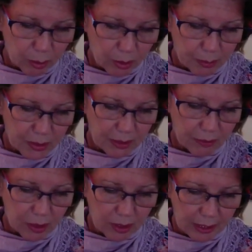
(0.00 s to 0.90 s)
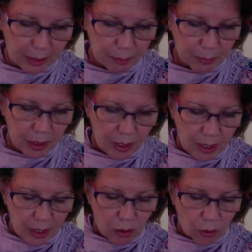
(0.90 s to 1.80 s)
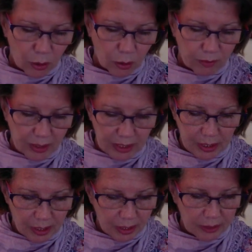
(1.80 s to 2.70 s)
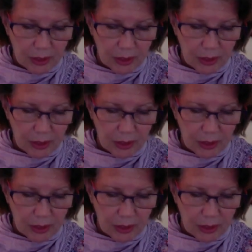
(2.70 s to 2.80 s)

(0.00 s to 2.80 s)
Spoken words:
promise of a claim or cure of any kind.